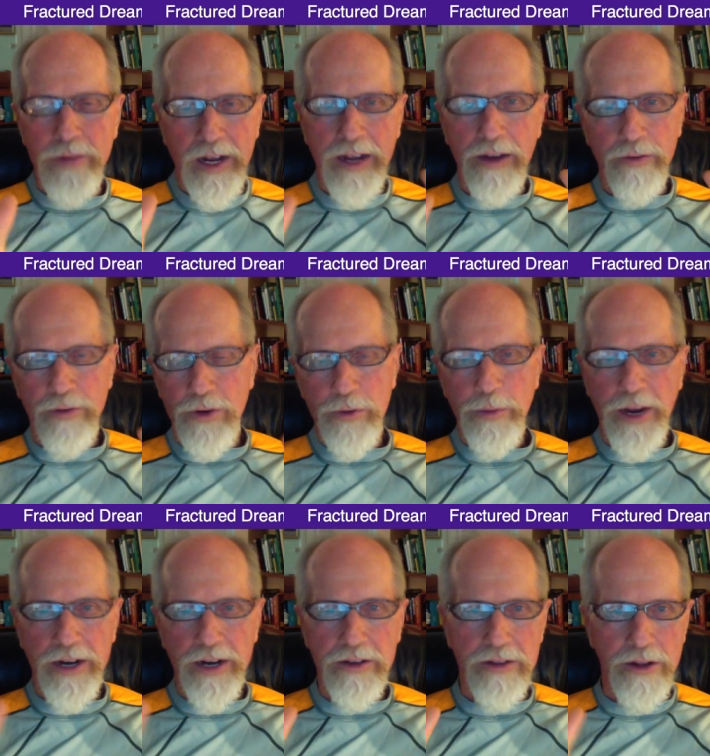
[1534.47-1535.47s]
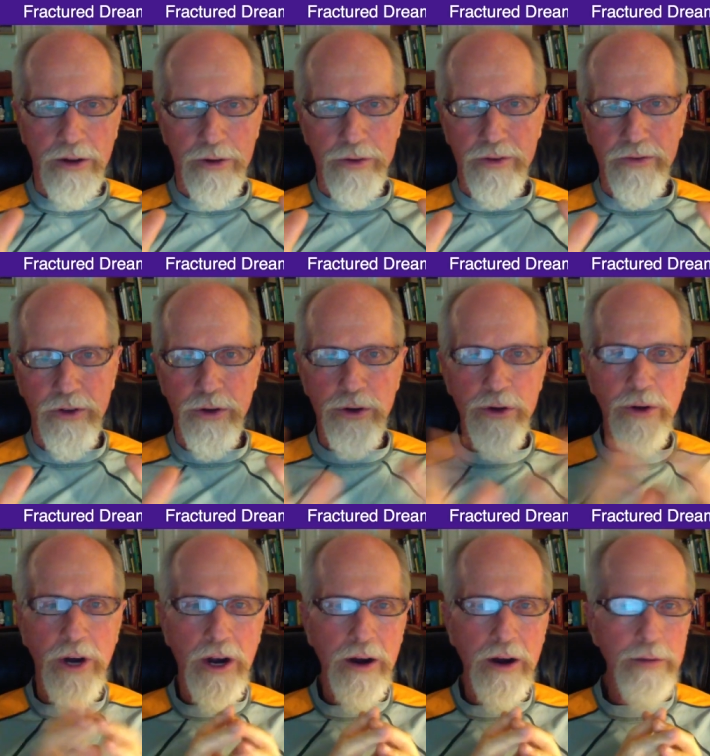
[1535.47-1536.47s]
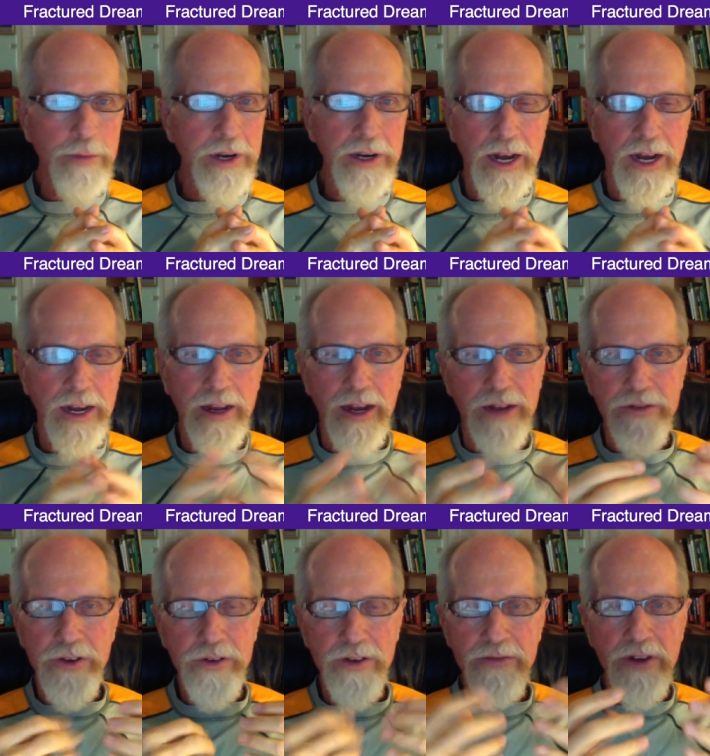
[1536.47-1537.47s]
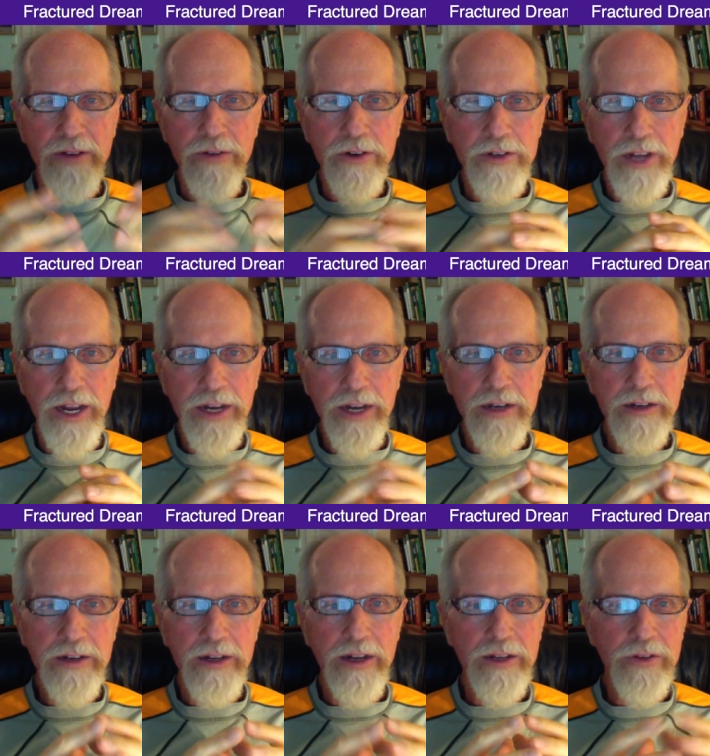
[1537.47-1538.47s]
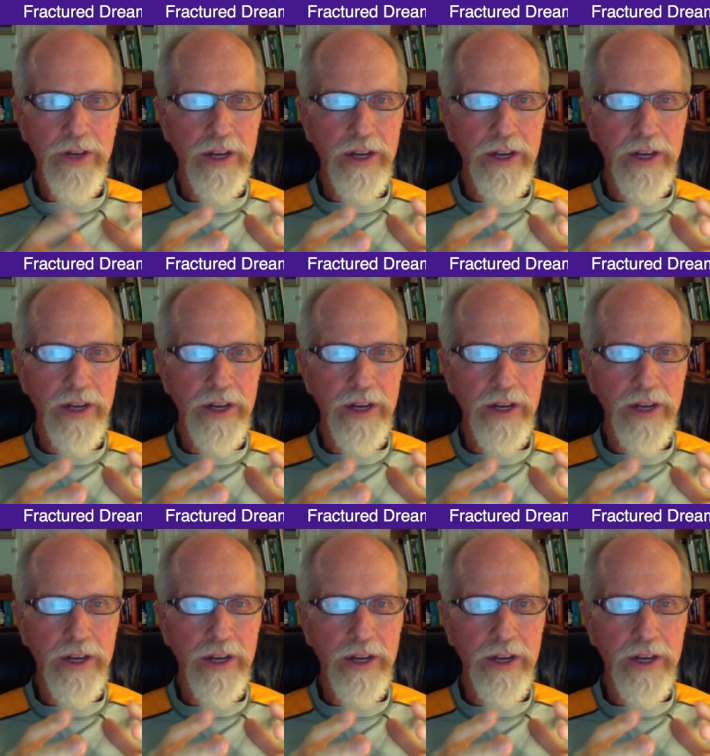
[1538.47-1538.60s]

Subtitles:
I respect those of you who are, but I just have never taken to guns.